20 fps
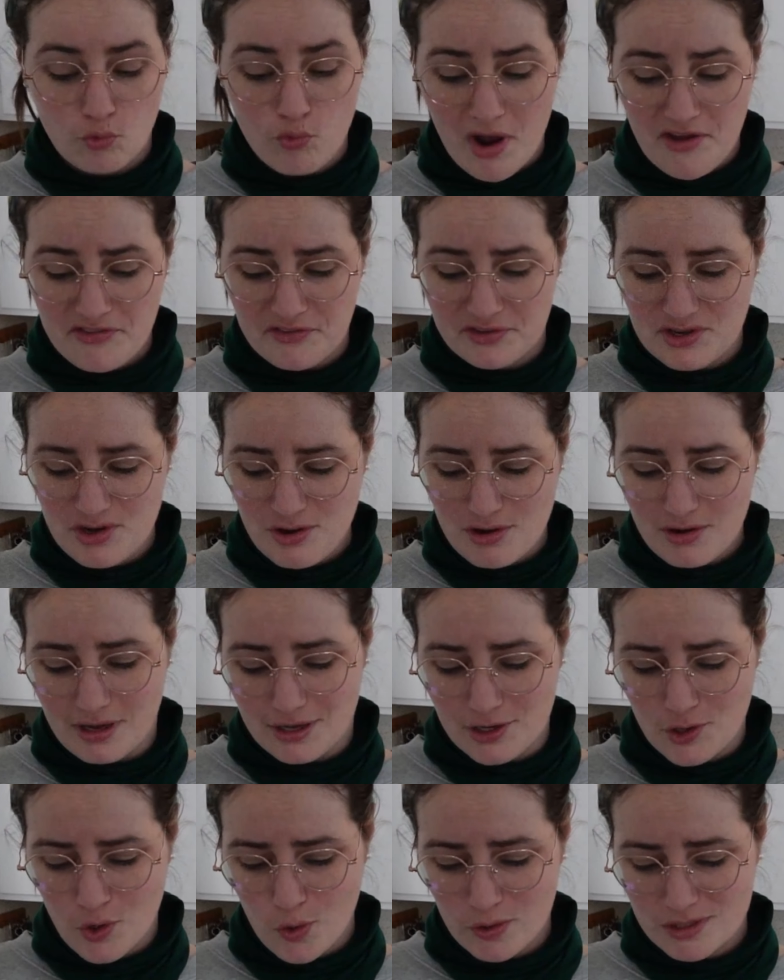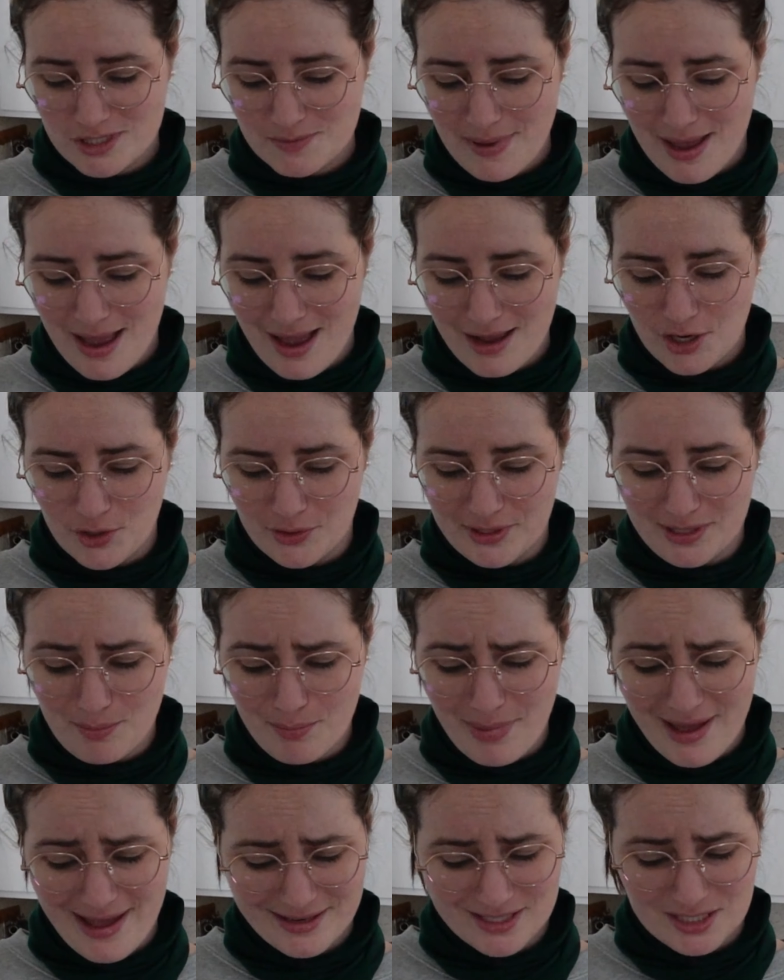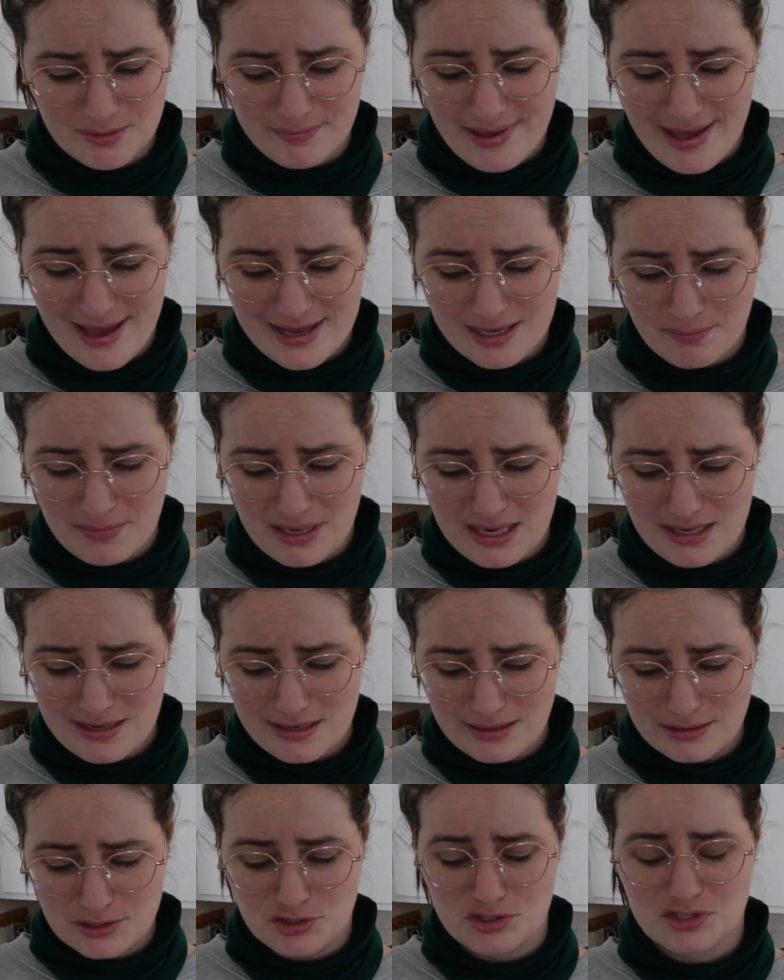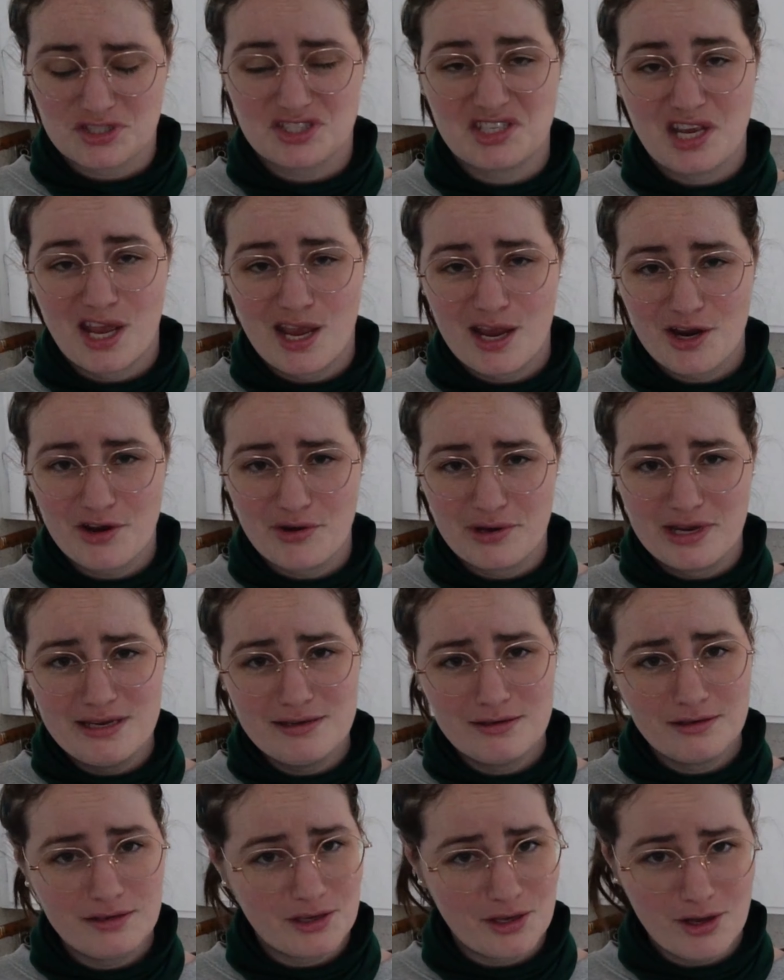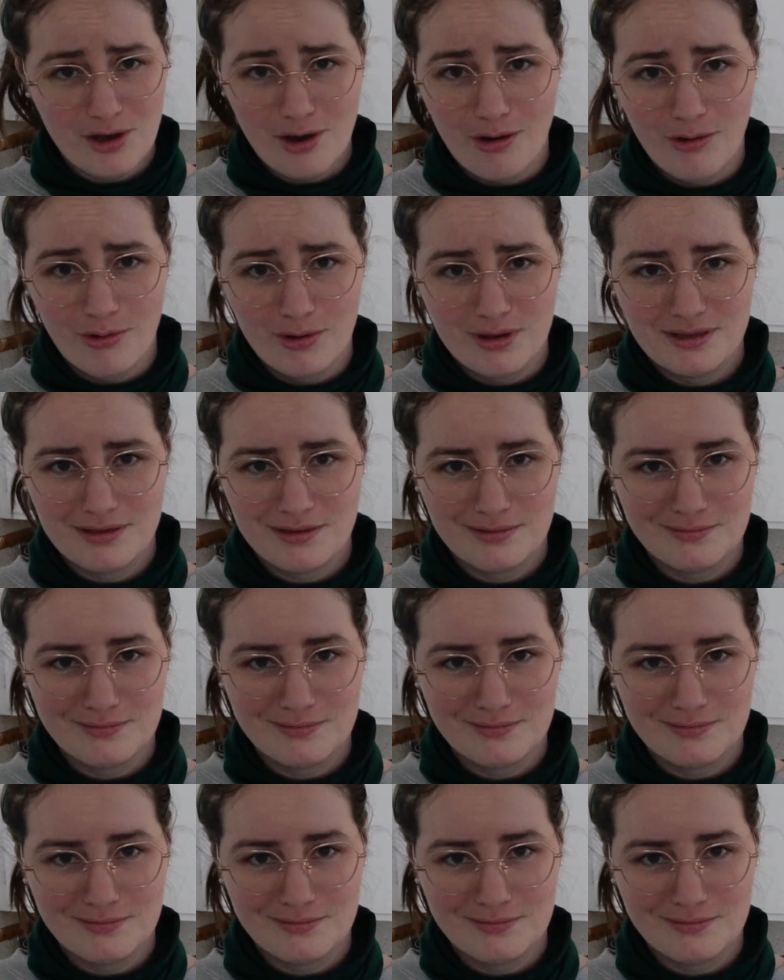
Whether you're on horseback or in back-to-back -back meetings, just tear, eat, and go.